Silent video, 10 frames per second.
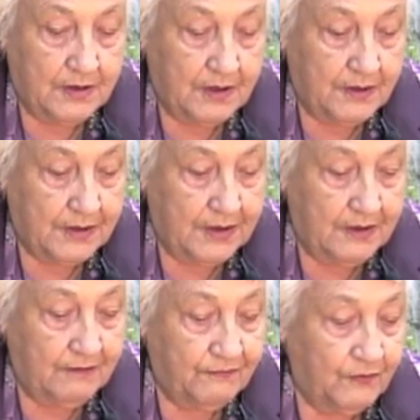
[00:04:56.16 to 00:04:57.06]
got
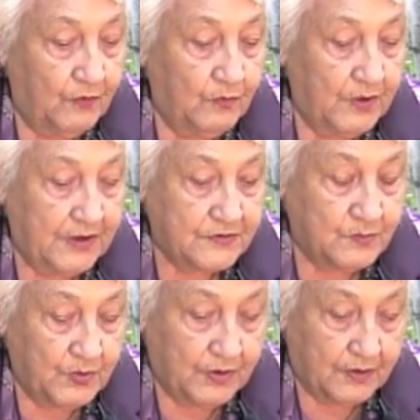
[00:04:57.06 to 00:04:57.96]
in a full week's
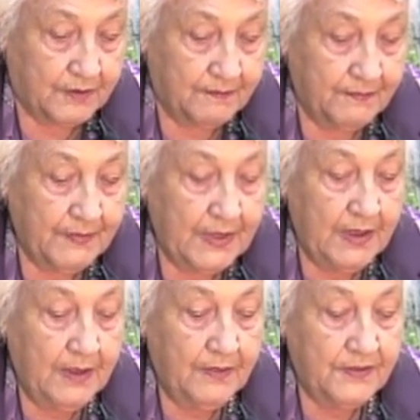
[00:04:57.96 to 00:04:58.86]
work.
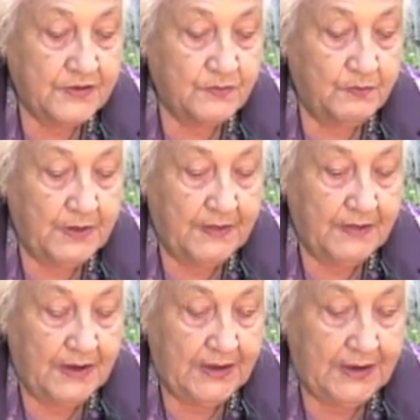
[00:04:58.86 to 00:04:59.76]
This would be in
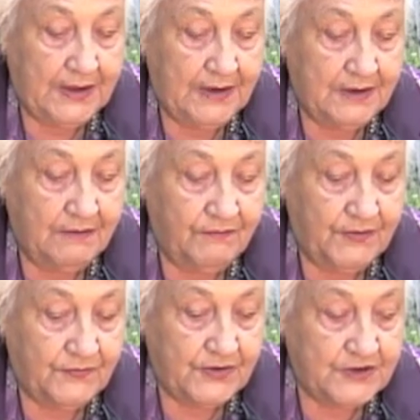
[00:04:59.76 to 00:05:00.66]
the late
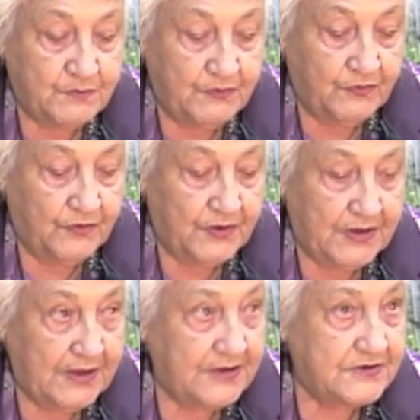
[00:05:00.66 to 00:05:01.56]
1850s, before the
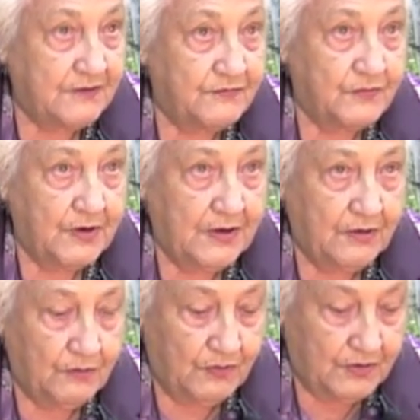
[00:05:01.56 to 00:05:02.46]
days of trade
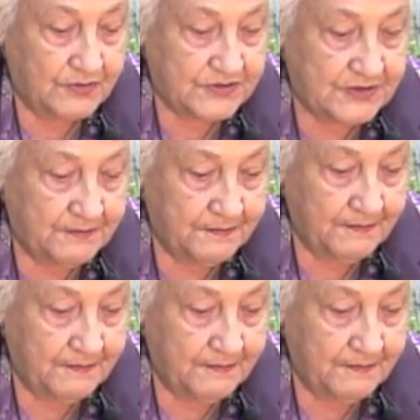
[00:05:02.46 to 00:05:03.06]
unions.